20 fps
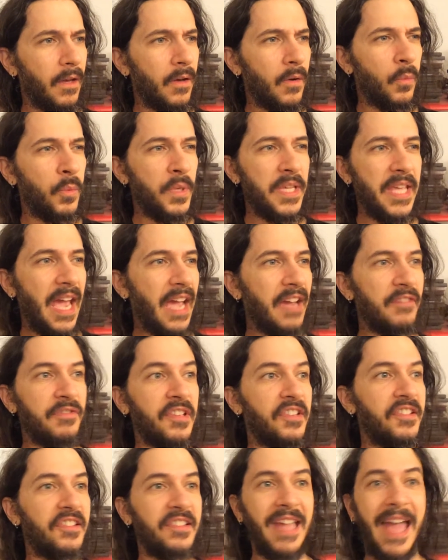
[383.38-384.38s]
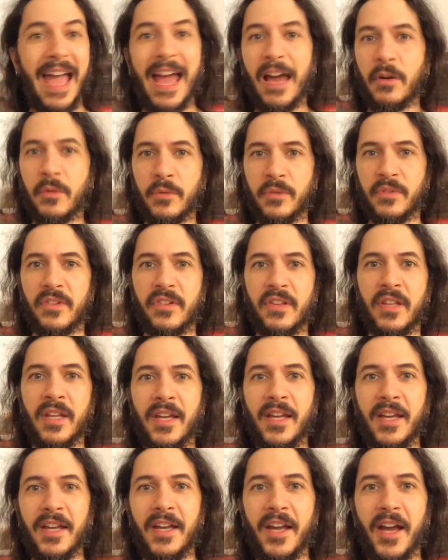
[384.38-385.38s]
We have the sounds
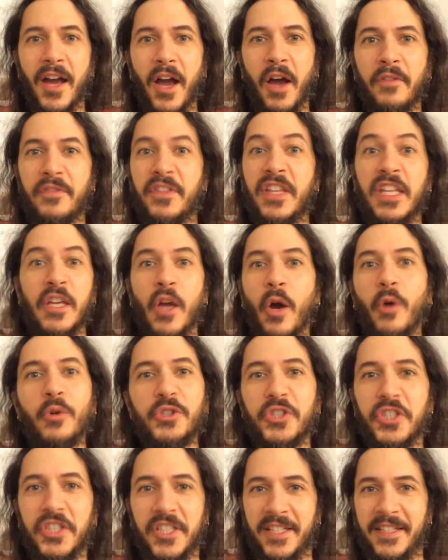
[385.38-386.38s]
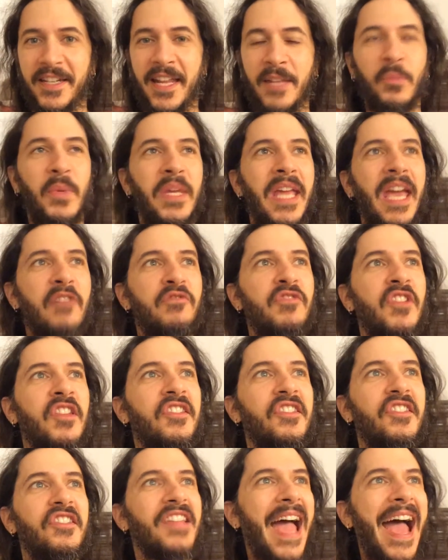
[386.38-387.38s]
of the ocean, and we have the
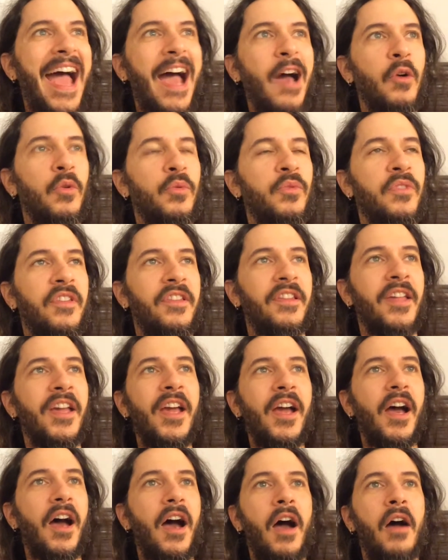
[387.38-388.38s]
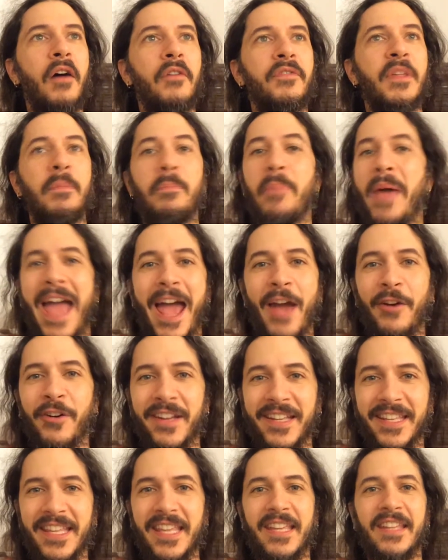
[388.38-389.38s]
sounds of the
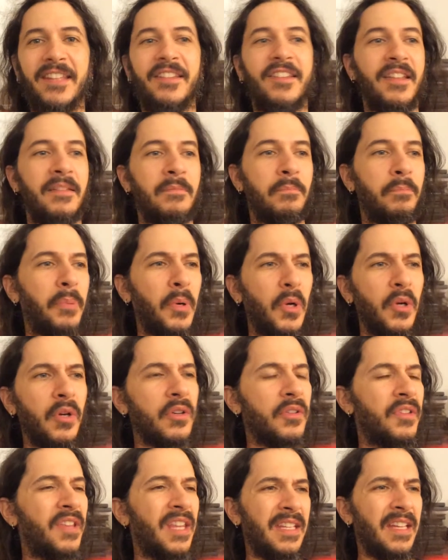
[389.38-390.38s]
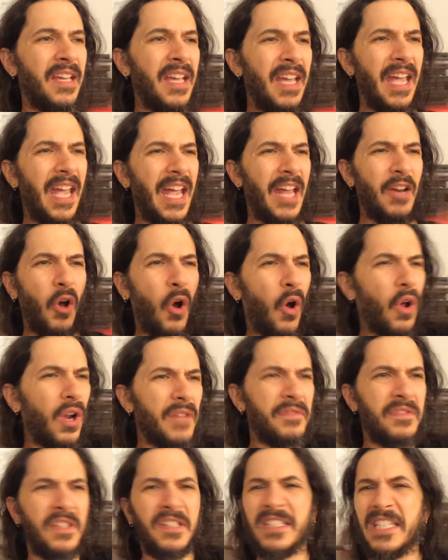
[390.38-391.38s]
parakeets and birds and
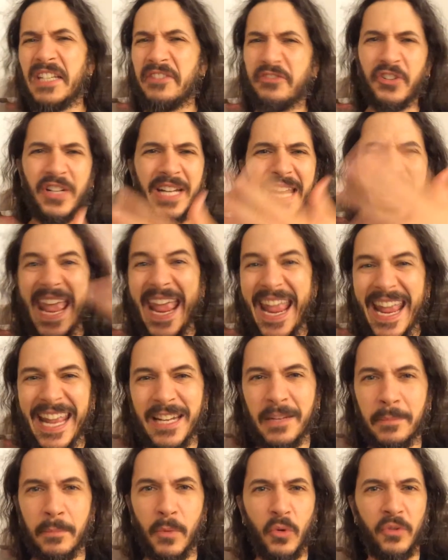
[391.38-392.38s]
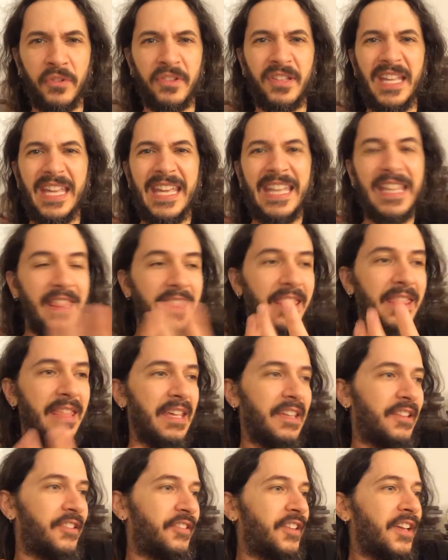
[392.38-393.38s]
all of the different animals in
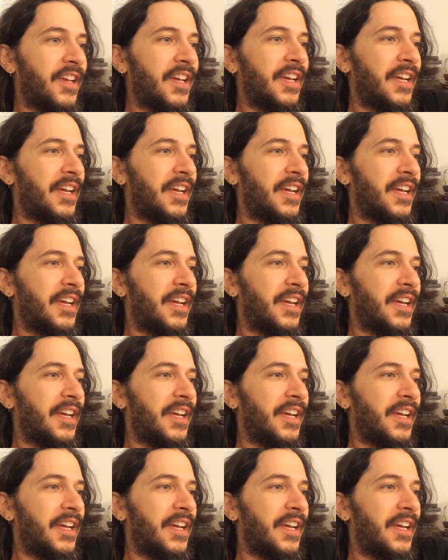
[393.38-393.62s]
this